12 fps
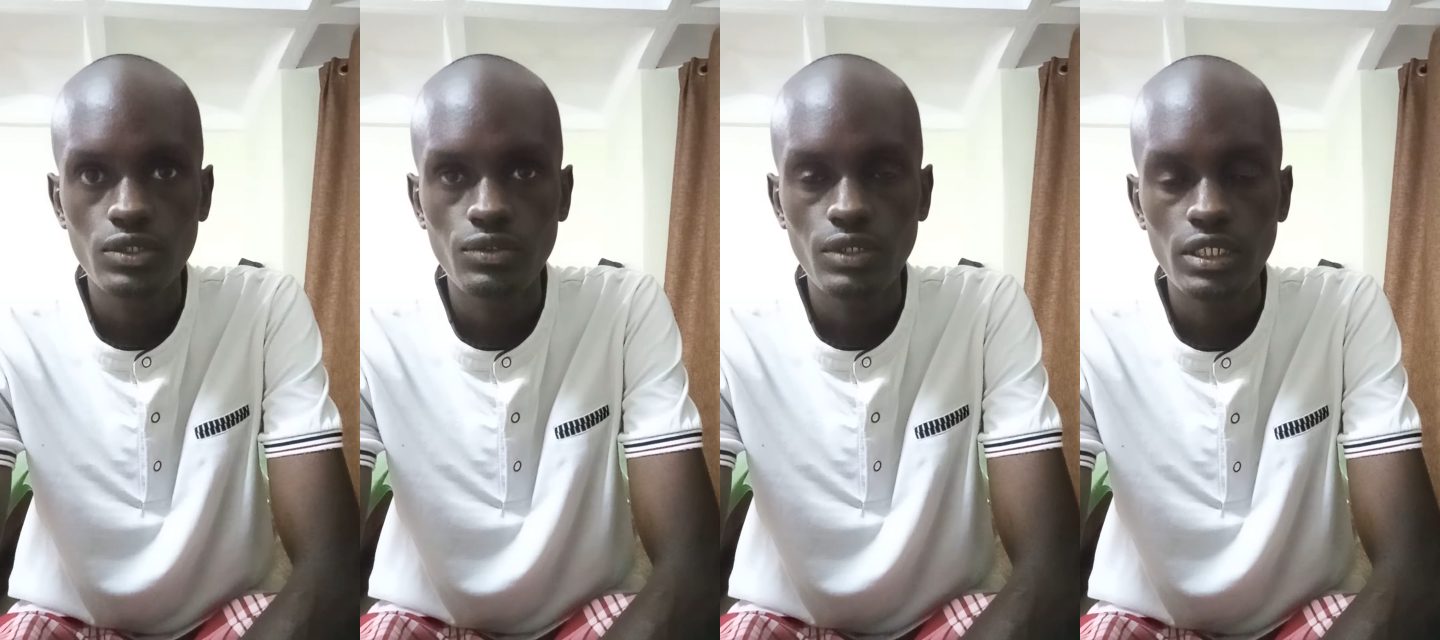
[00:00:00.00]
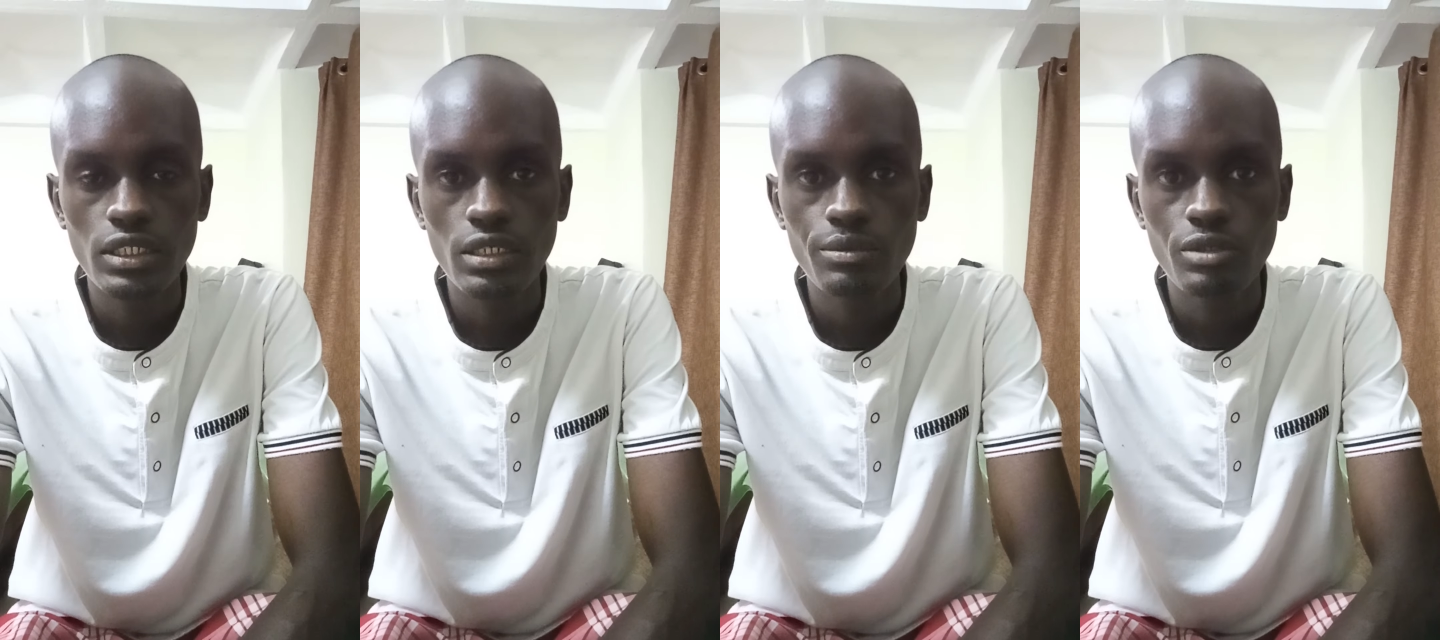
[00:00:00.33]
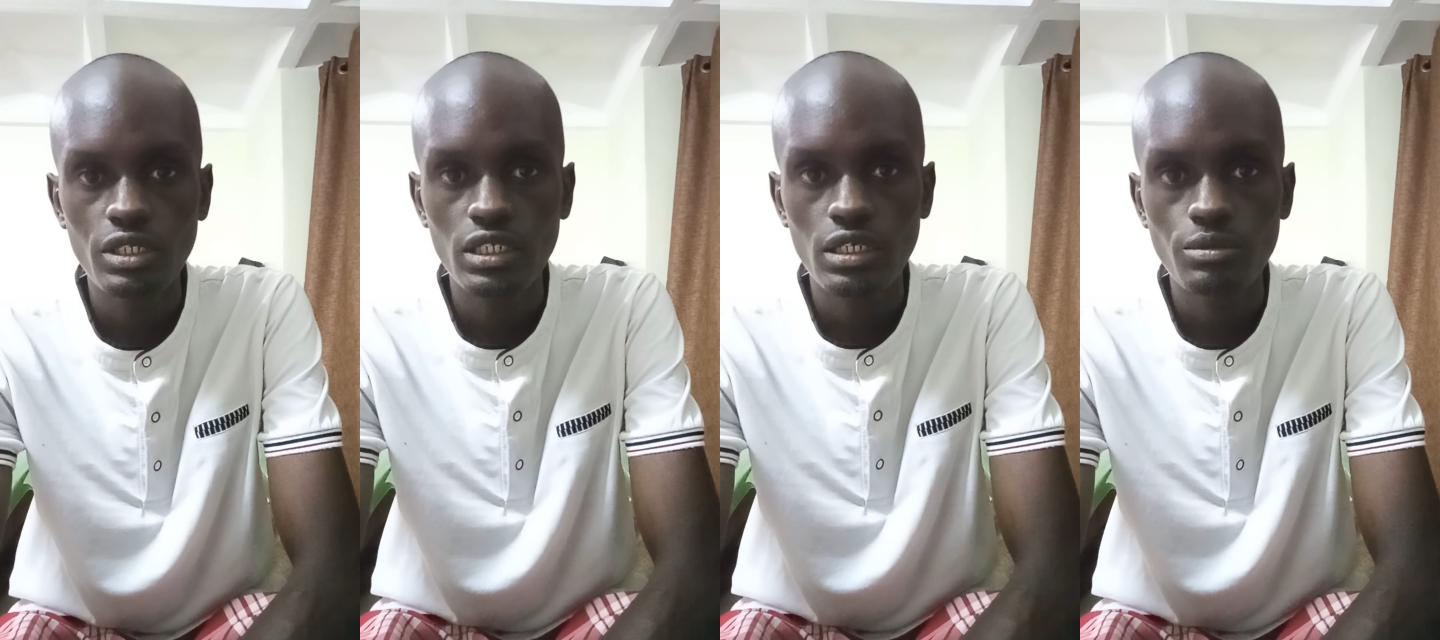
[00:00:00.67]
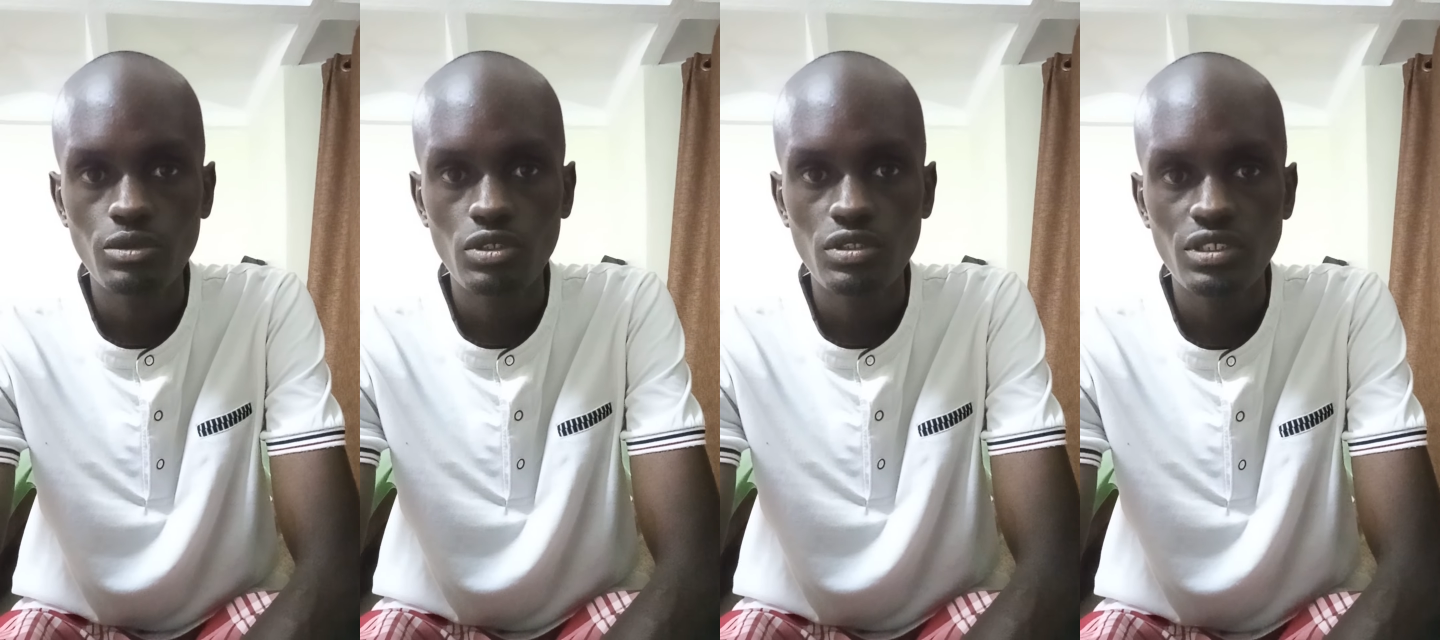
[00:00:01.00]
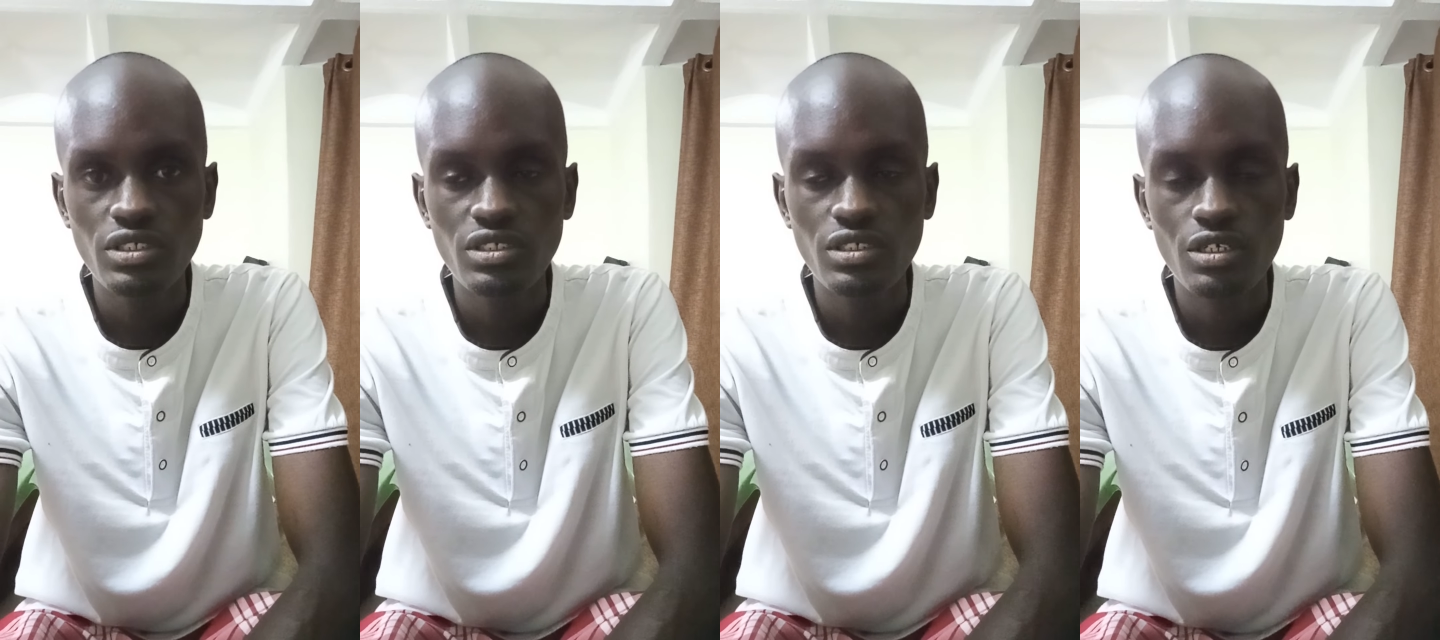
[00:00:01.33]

Welcome, welcome. So this is a